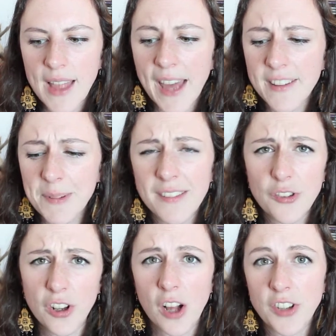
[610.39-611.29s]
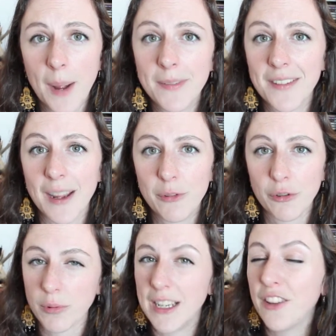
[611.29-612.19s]
and it's been such a long time since I was a
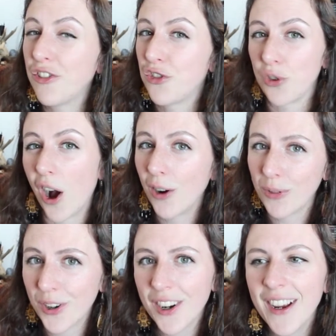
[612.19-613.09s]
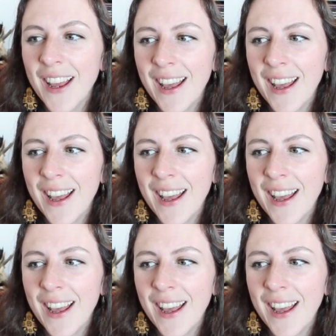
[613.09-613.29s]
really strong runner.